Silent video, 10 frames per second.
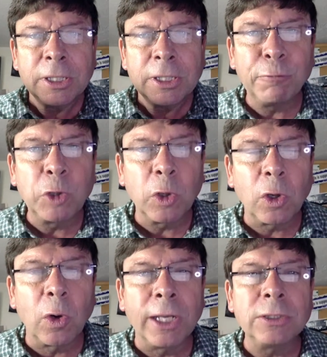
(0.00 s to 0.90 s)
if you're
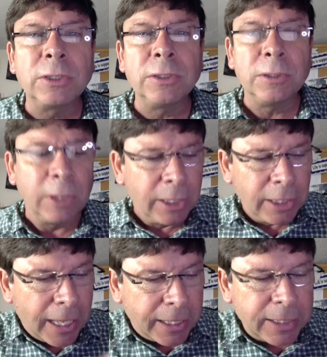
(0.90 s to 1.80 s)
going to
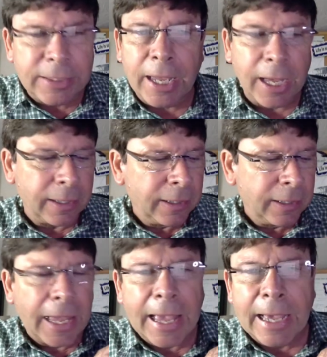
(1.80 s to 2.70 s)
edit that,
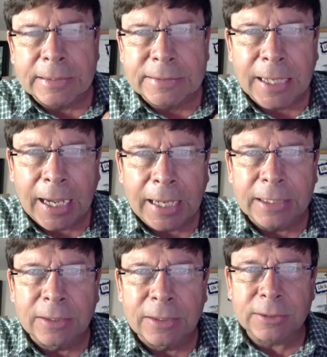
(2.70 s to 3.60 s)
add
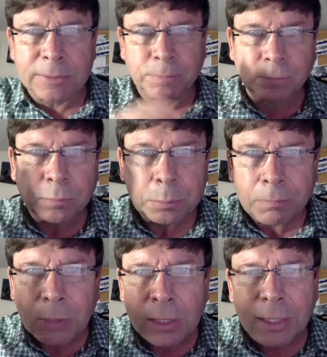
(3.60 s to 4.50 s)
titles,
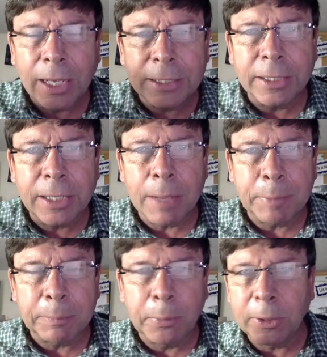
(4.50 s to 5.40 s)
cut it up
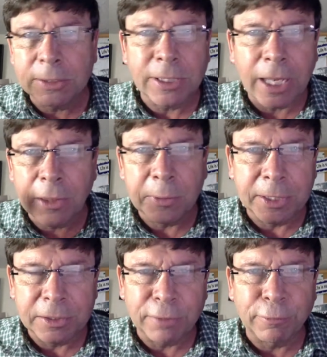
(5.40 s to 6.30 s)
and put it together in
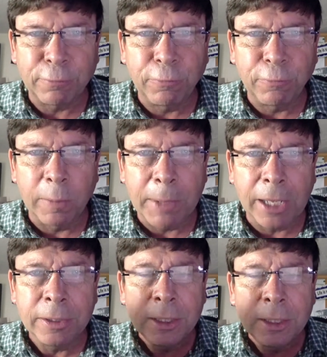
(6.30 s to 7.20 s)
a different
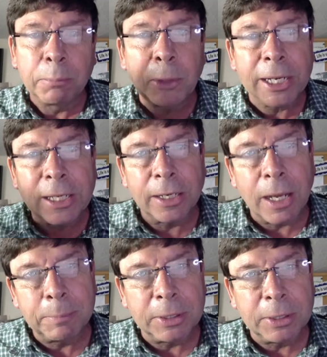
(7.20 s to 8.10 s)
format, break it
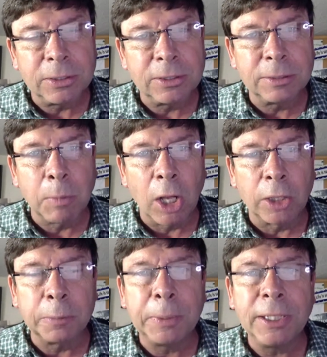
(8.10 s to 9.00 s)
up into
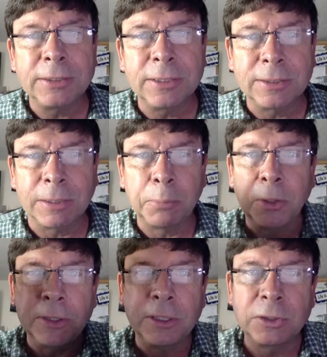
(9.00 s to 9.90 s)
smaller pieces and
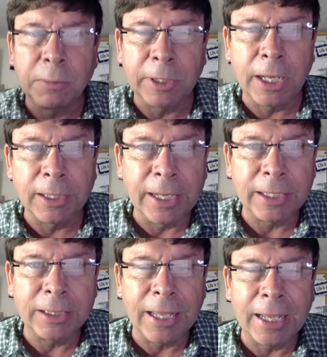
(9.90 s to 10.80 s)
put it into an
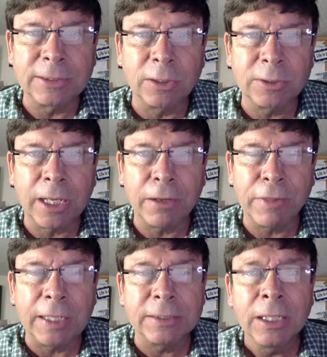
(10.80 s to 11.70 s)
online class, those kind of
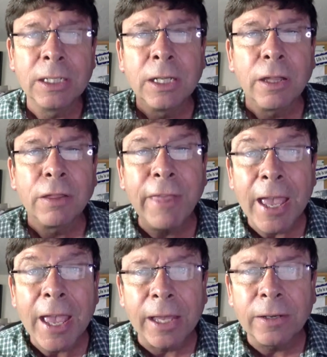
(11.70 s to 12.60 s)
things,
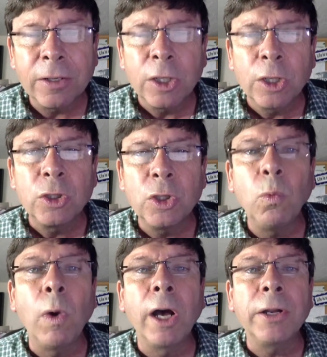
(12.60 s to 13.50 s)
then you
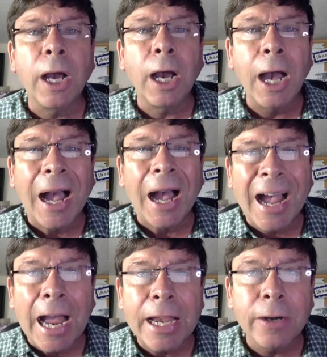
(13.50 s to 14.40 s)
want a
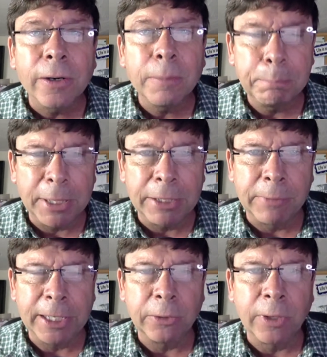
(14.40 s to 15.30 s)
higher bit
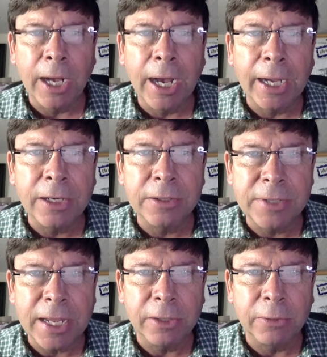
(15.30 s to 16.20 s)
rate or a higher
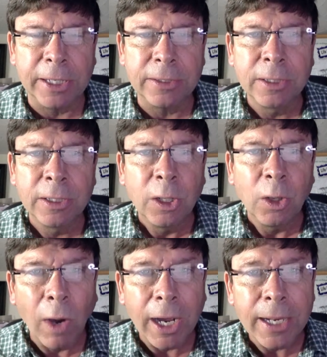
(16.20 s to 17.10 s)
data rate.
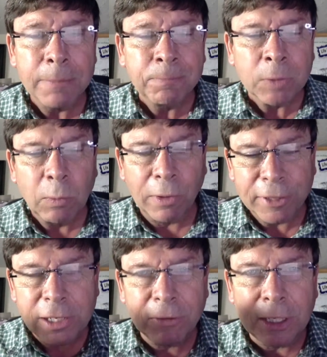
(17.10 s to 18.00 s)
Why? Well,
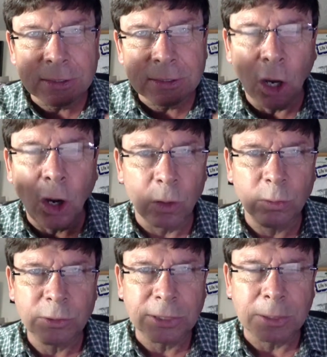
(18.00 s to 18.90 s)
think of it as a
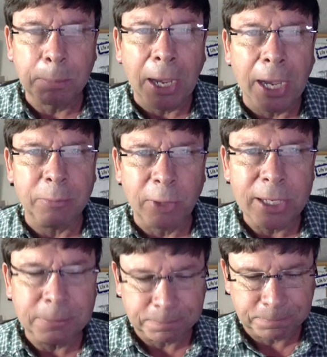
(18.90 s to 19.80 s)
hose, as a pipe,
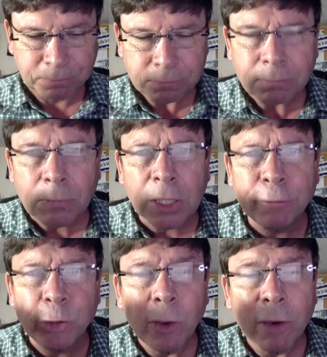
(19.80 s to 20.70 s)
right?
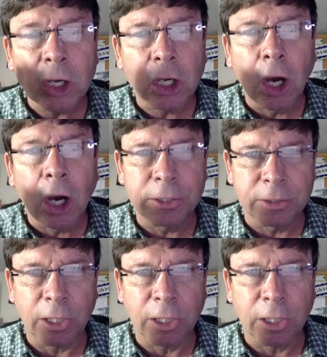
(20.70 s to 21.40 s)
If you have a garden